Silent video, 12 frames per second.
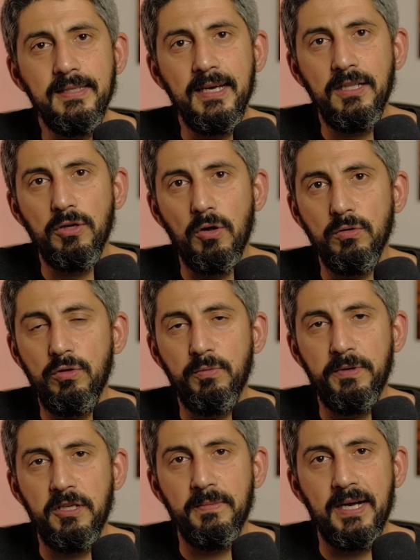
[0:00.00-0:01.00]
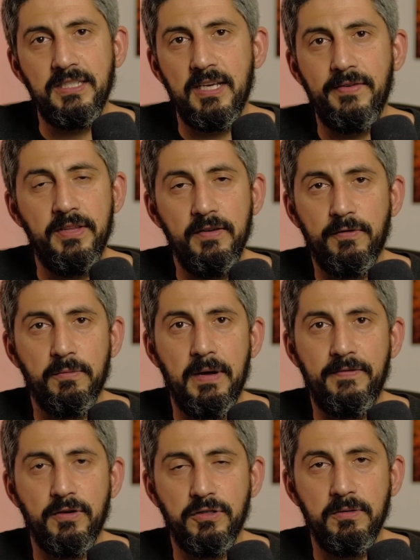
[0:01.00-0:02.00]
I told you pretty much everything for my
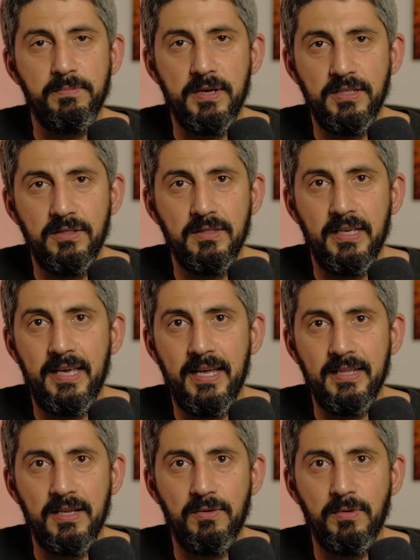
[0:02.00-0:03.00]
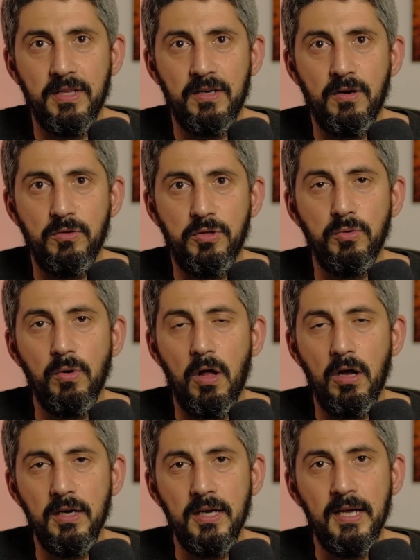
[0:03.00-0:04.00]
first impressions. Again, I don't want to go too
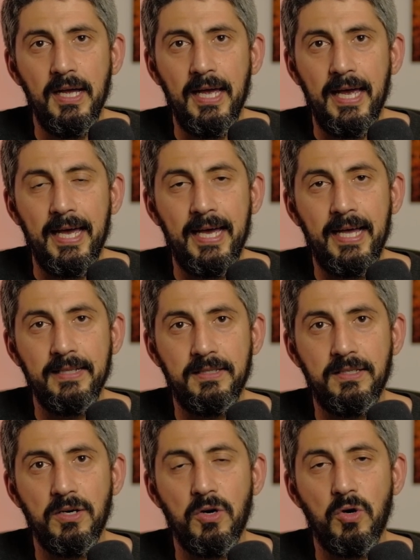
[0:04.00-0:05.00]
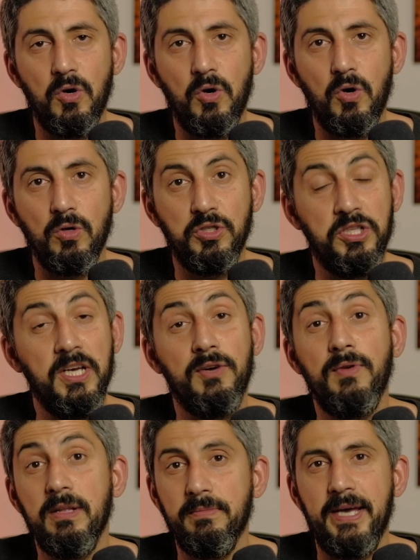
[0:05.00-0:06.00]
long. And so stick
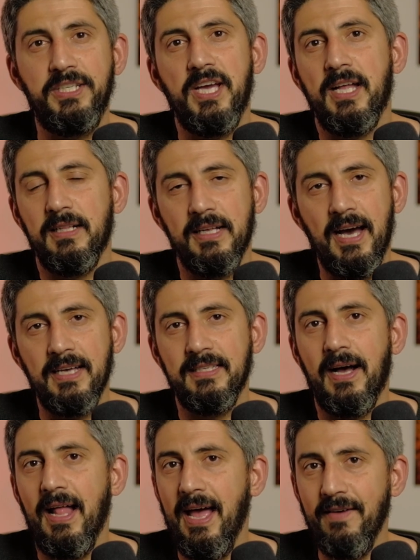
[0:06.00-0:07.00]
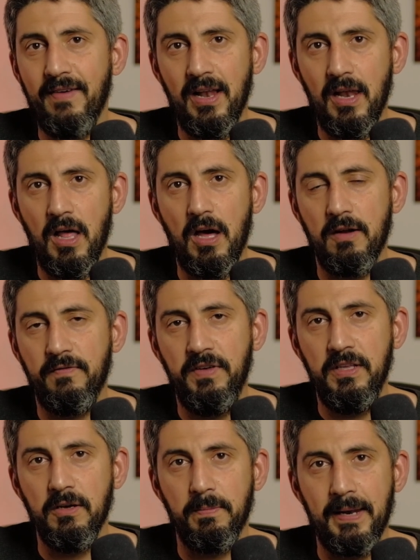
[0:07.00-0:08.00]
around my channel, guys. I have a lot of
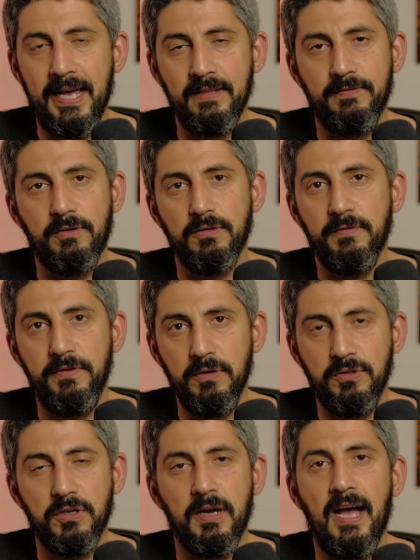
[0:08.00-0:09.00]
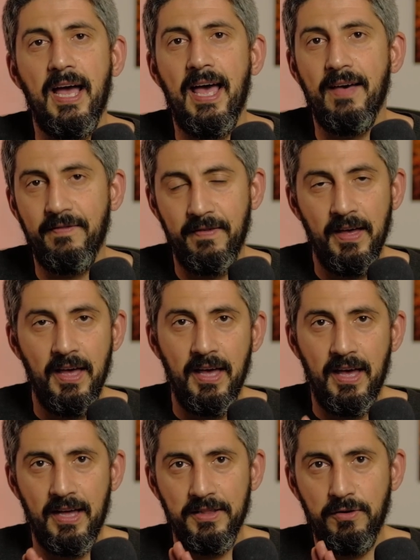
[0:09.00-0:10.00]
video planned for the future. I have
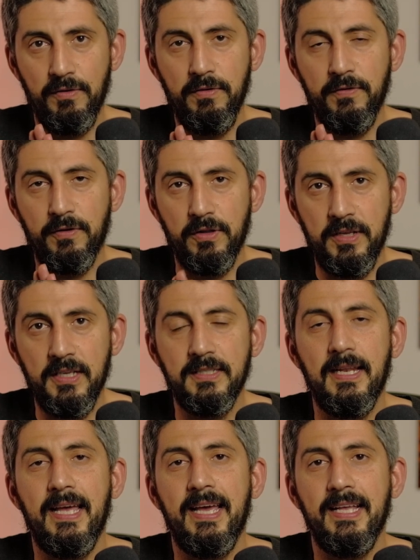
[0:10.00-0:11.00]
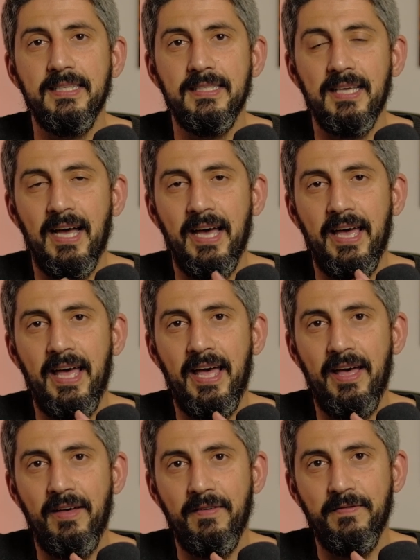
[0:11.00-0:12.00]
the review for this lens, I
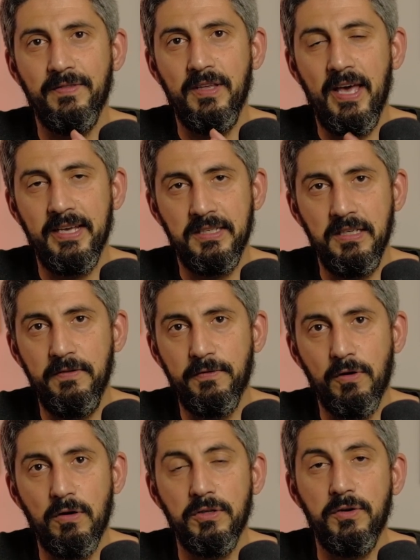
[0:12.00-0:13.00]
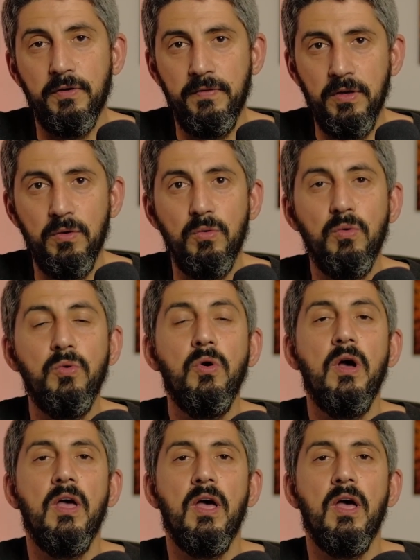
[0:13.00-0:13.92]
have the XE4, the review,